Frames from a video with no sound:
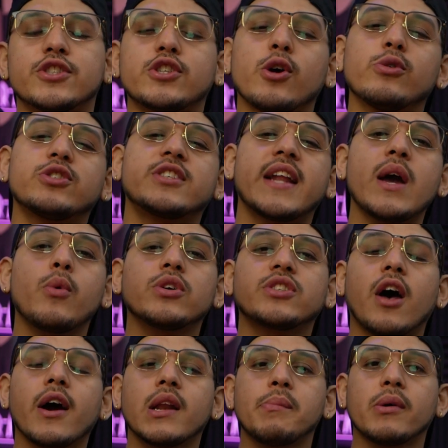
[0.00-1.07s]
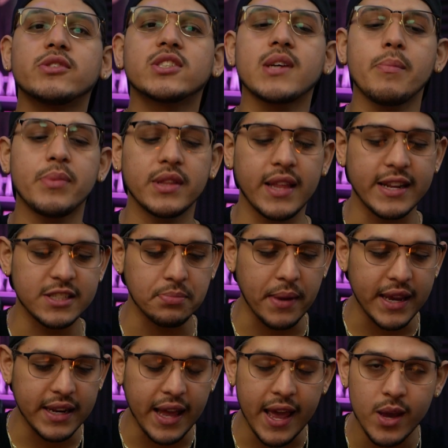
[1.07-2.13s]
So today we're talking about something that has
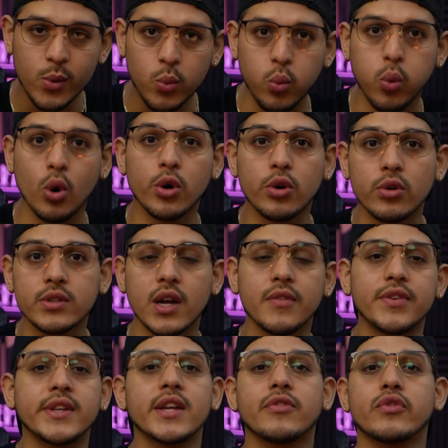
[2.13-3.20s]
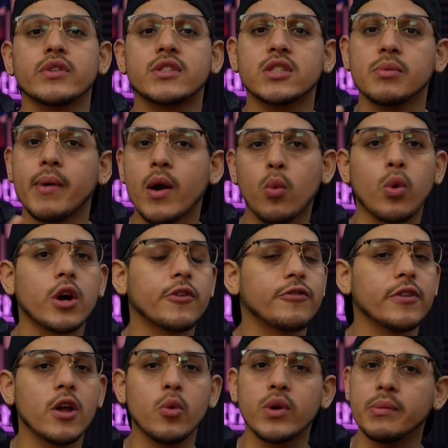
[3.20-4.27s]
made a world of a difference to my
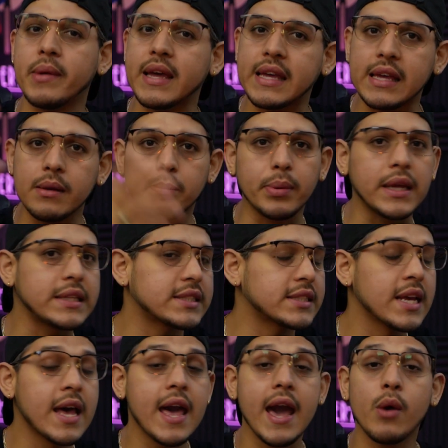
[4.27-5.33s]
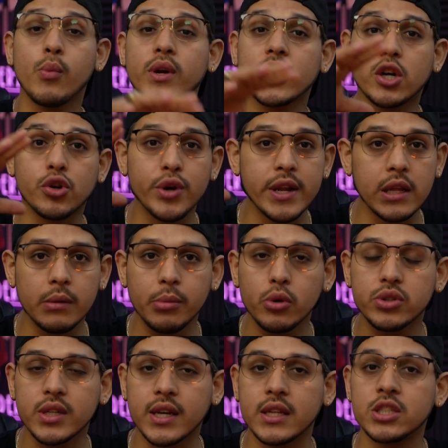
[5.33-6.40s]
workflow when making beats and when creating
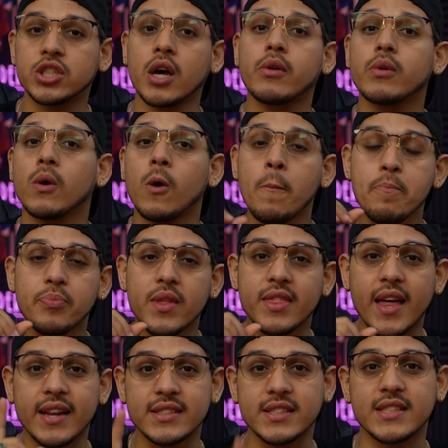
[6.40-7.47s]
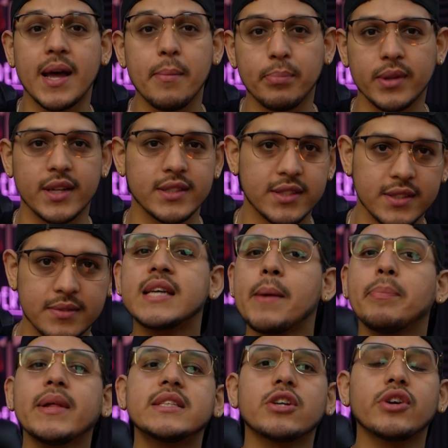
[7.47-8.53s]
music in general, and that is templates.
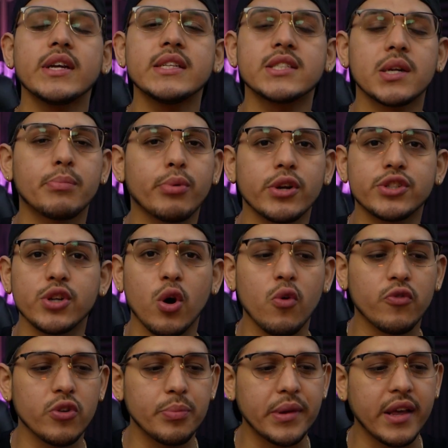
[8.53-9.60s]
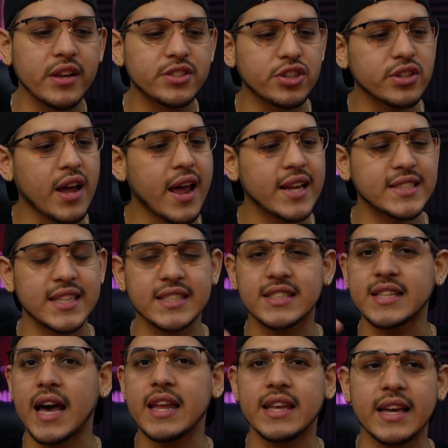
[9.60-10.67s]
Templates are easy to brush over because they're not as
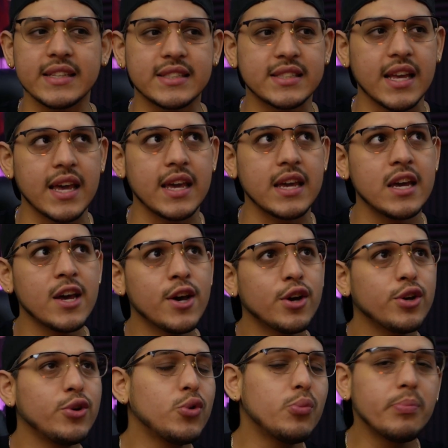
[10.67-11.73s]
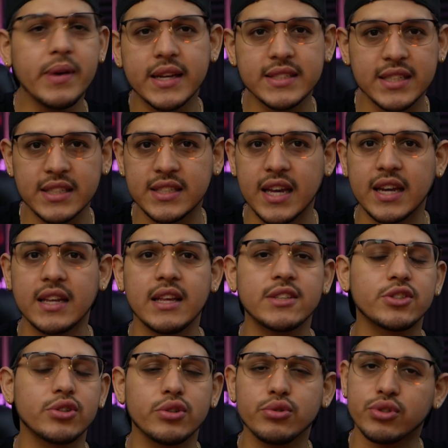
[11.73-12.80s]
exciting as say new mixing
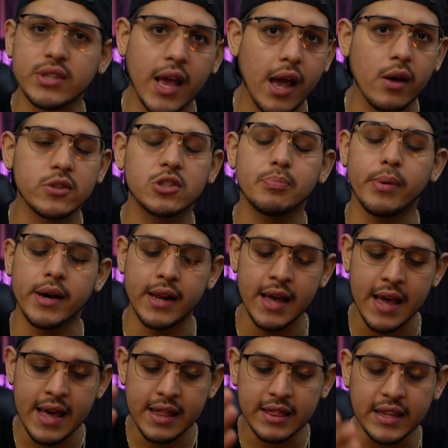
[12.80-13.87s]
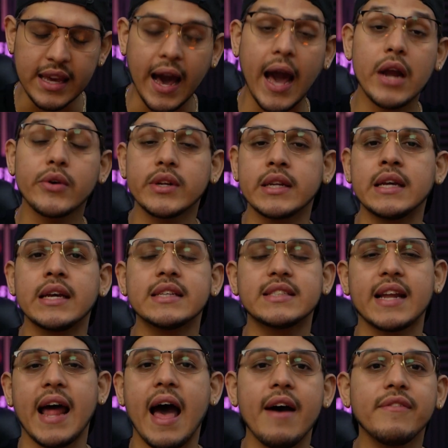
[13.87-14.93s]
techniques or new sounds, but the irony is
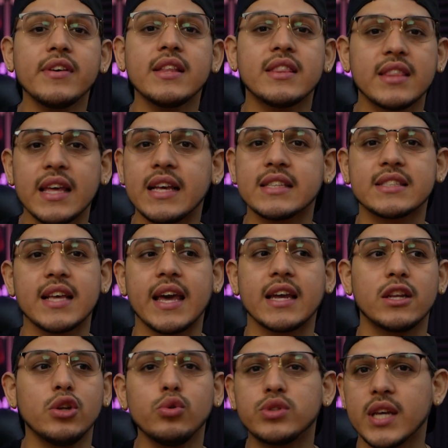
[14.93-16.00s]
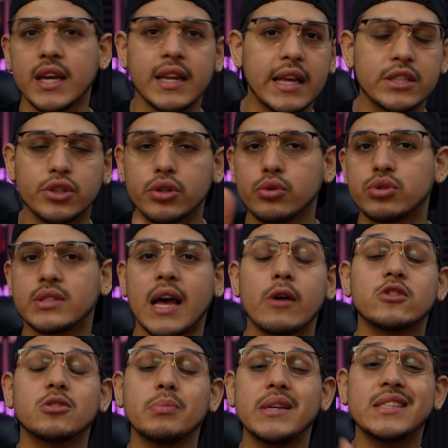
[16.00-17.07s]
that having things like new techniques or new
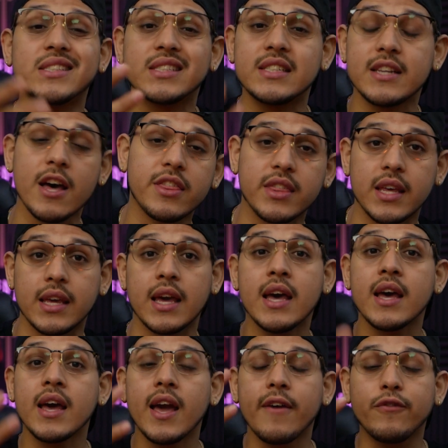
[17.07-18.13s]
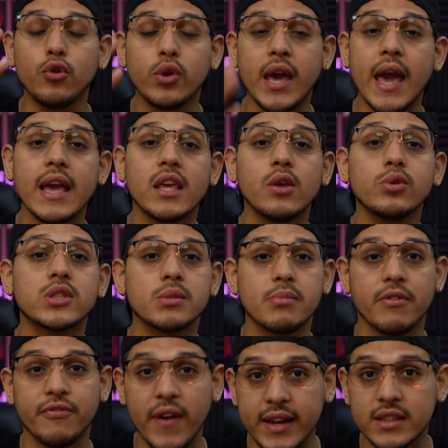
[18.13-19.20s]
sounds means nothing if you can't use
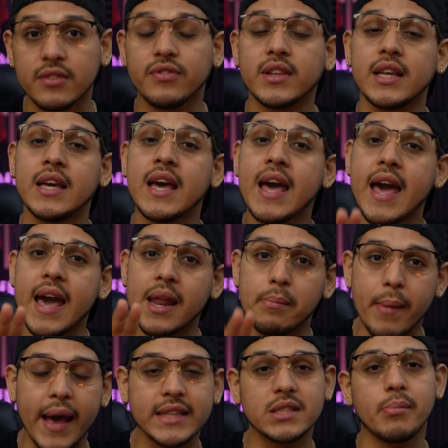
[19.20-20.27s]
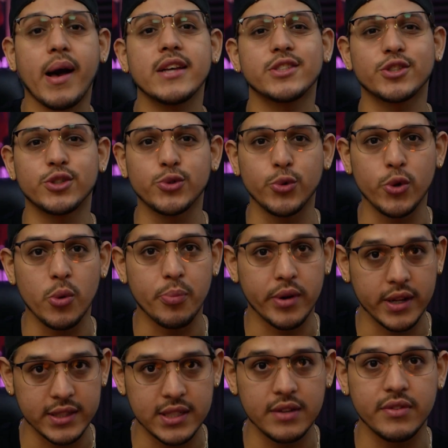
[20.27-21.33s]
them effectively and maximize your studio
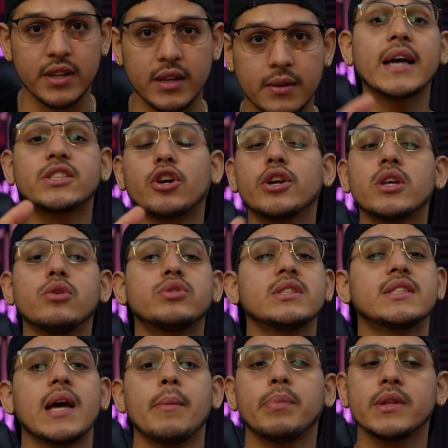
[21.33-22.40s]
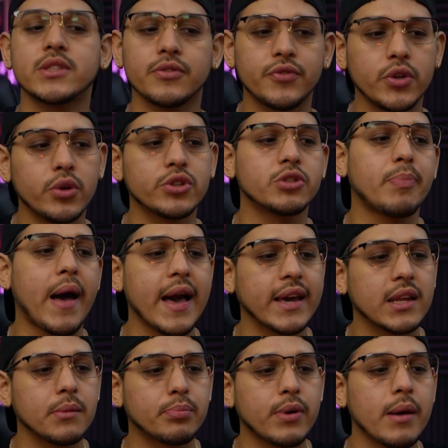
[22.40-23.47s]
productivity. I started using templates a few years
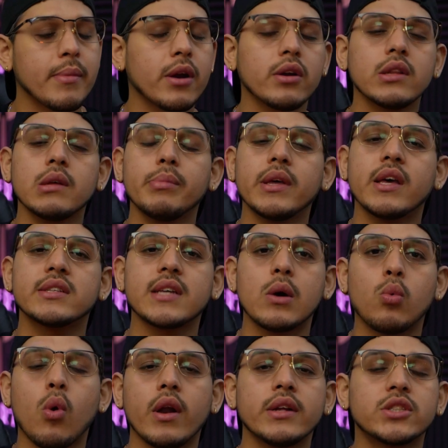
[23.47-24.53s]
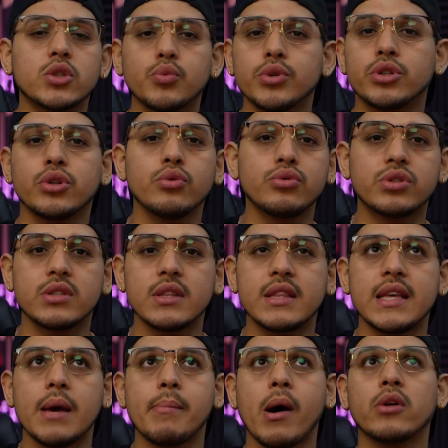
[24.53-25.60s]
back and primarily because I wanted to reduce
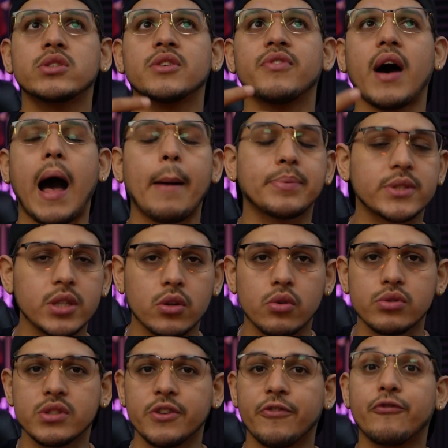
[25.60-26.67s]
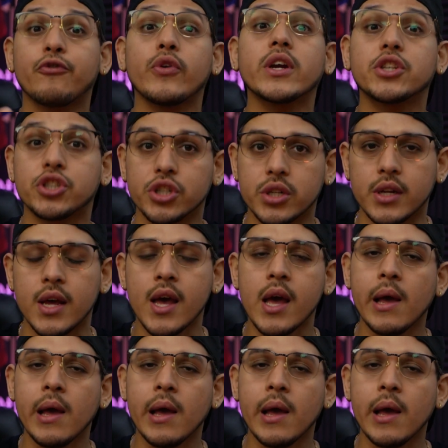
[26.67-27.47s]
the amount of obstacles, the friction